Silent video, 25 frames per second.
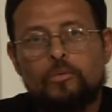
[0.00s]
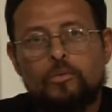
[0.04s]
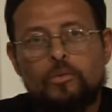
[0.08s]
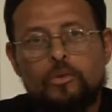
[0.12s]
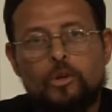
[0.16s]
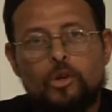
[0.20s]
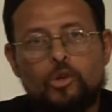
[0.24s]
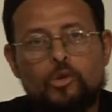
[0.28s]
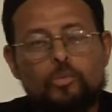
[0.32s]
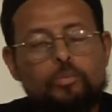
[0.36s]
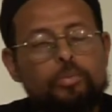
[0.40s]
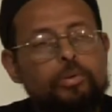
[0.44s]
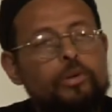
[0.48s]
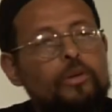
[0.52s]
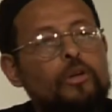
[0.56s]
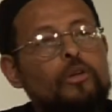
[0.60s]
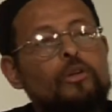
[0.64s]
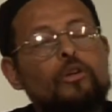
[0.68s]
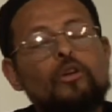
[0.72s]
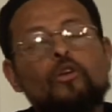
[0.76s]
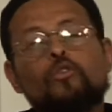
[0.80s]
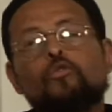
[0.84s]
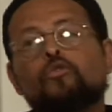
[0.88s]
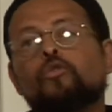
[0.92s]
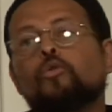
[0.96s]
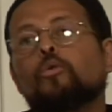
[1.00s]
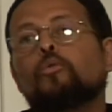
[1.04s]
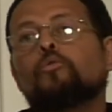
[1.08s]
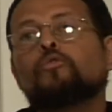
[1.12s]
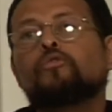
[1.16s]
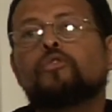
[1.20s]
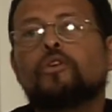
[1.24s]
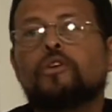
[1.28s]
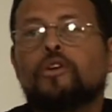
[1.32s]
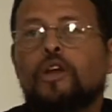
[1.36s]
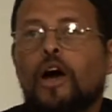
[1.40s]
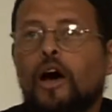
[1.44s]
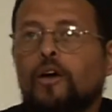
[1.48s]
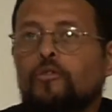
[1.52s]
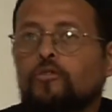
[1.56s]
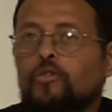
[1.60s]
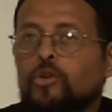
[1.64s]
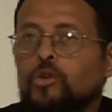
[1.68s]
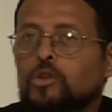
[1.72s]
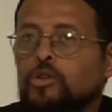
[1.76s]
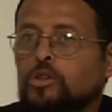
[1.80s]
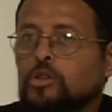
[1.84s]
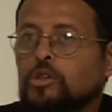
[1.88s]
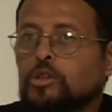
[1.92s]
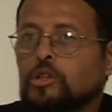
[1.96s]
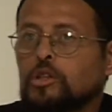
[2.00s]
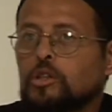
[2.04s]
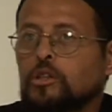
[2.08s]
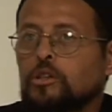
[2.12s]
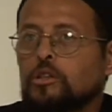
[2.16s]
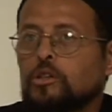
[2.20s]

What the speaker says: There's plenty of room for diversity.